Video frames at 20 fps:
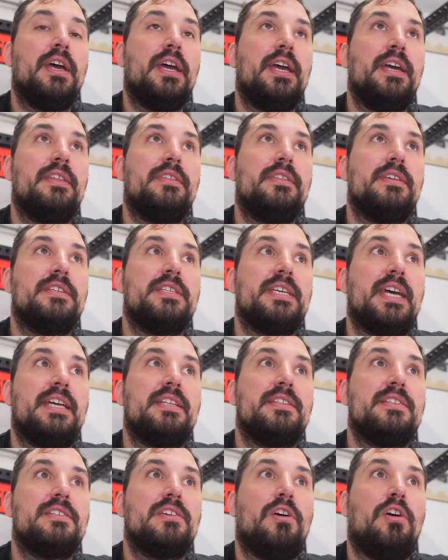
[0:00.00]
in the
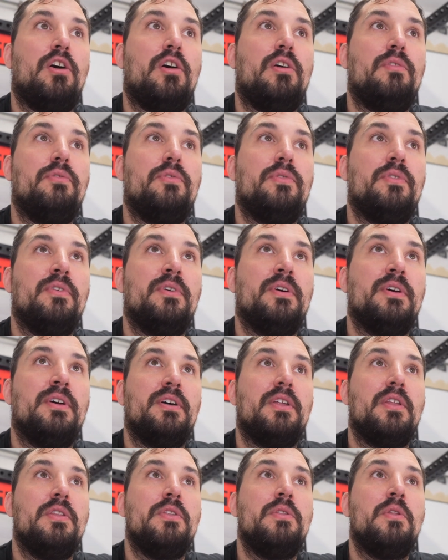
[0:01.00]
sense of
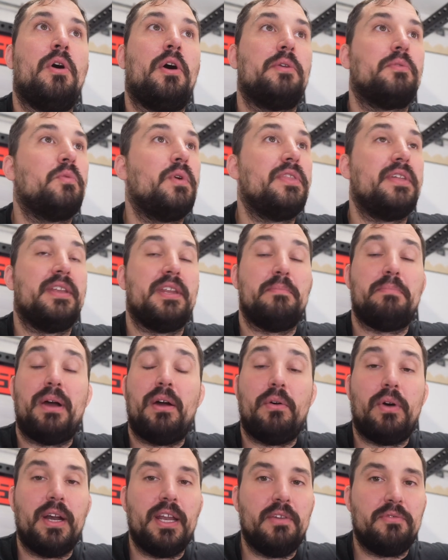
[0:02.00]
not within a
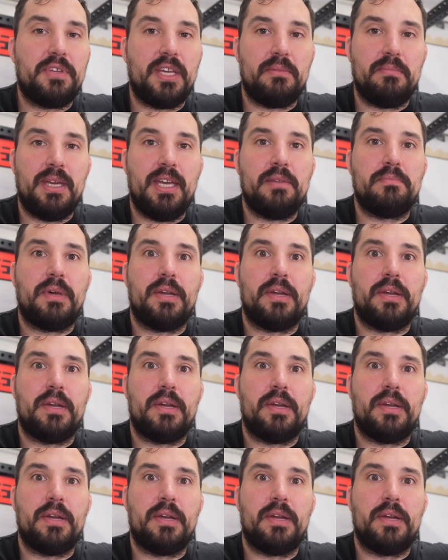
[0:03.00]
powerlifting meet,